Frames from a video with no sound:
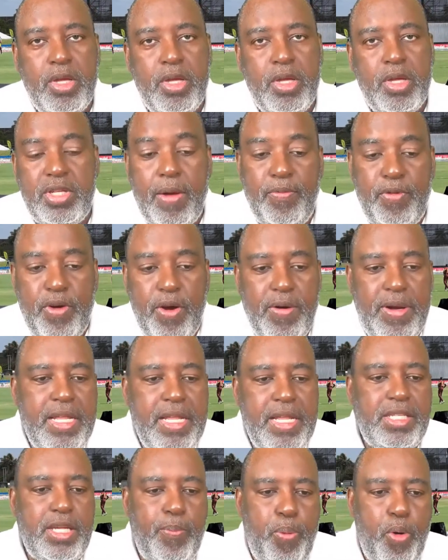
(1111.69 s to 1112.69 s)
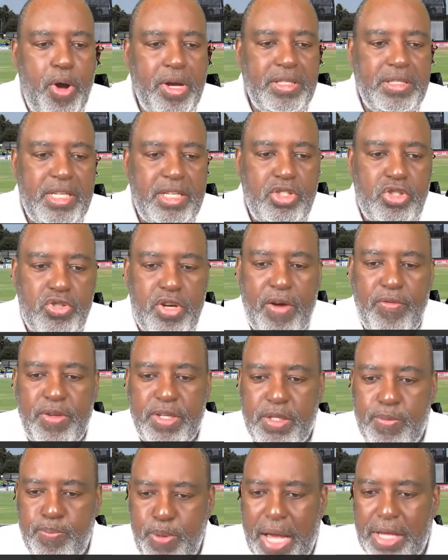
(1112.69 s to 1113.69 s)
So I'm very disappointed in
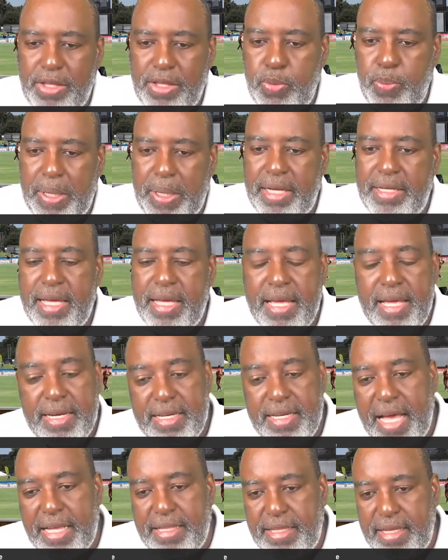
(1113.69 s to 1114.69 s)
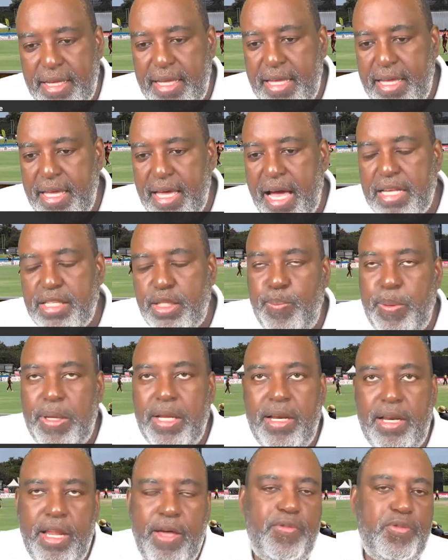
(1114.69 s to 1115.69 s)
Travis Brathwaite that he has
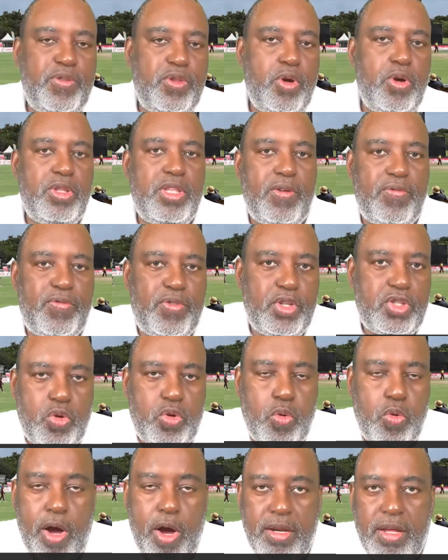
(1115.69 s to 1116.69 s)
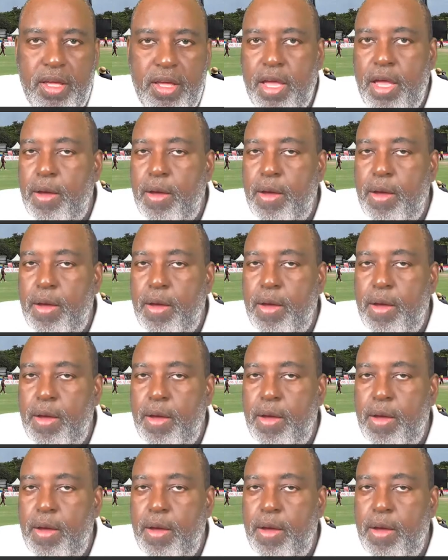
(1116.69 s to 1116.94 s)
been left out of the squad.